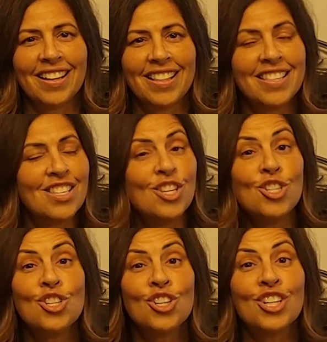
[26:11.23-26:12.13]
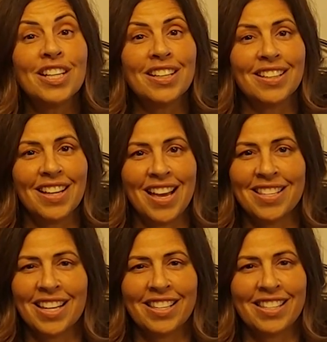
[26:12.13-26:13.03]
this is a journey,
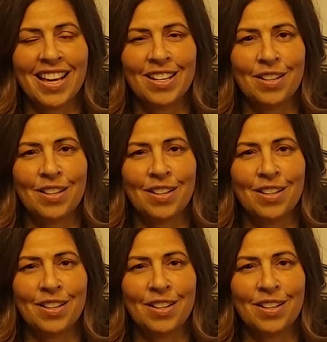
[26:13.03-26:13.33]
as I said.